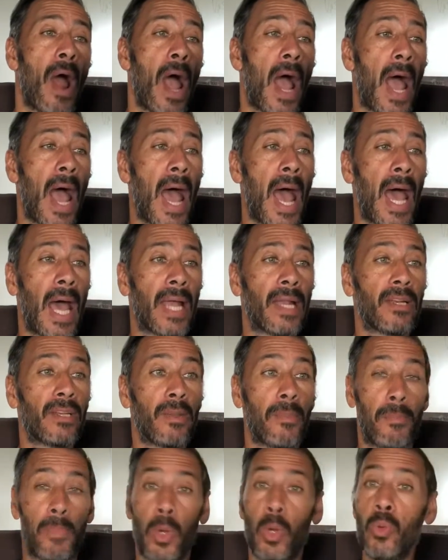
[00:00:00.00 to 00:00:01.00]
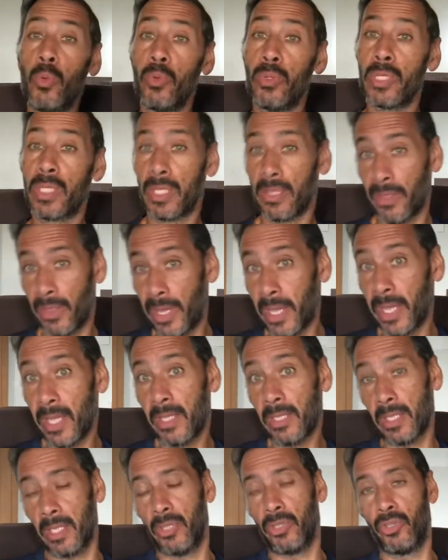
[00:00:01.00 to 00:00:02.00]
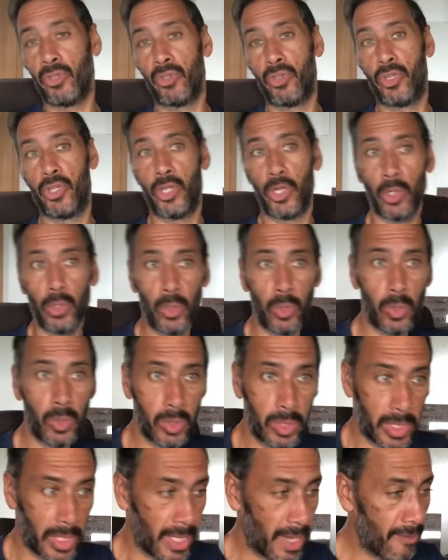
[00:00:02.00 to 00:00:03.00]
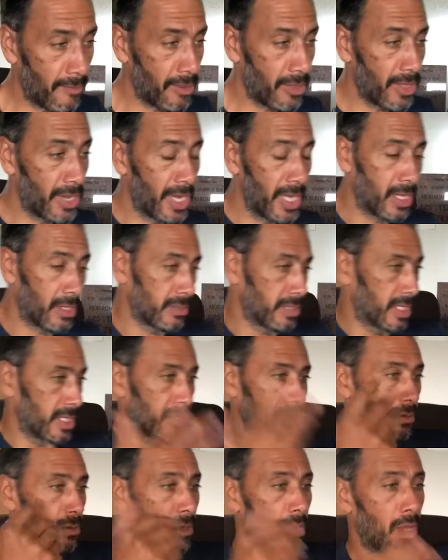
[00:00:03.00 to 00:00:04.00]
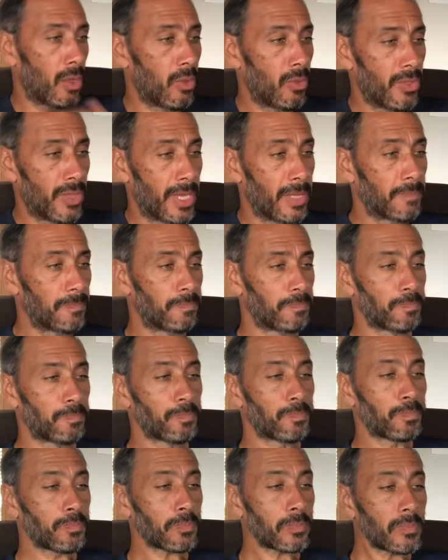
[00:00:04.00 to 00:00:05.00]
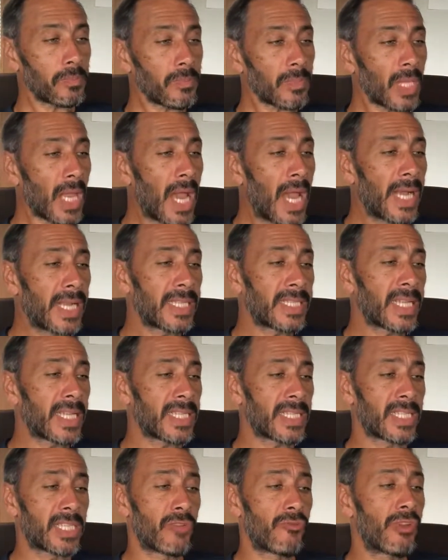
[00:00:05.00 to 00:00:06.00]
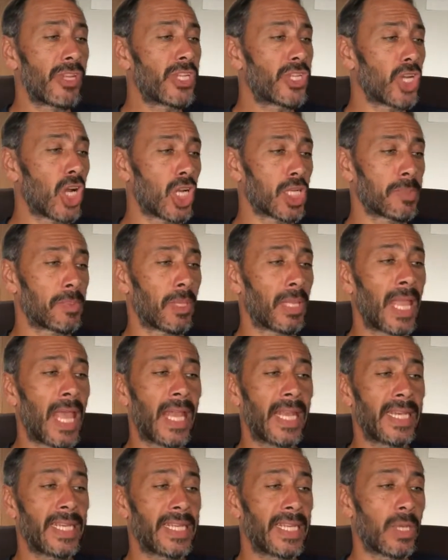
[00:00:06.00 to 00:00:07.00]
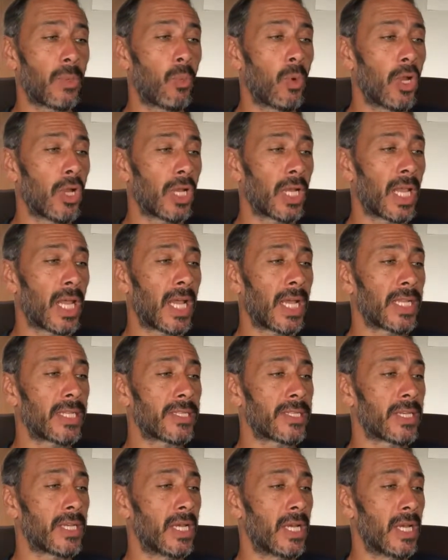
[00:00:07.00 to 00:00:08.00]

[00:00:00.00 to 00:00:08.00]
and boots and things and shoes and everything else and clothing. And it says it's a rechargeable LED work light,